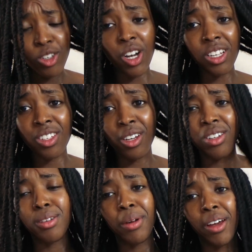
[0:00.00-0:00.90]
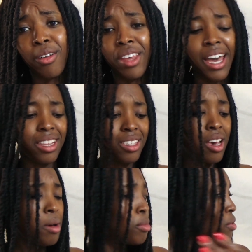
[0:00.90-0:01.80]
just going to apply it on the ends.
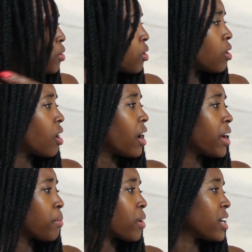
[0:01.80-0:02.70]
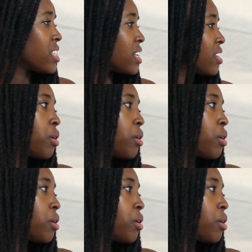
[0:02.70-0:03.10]
Before I applied it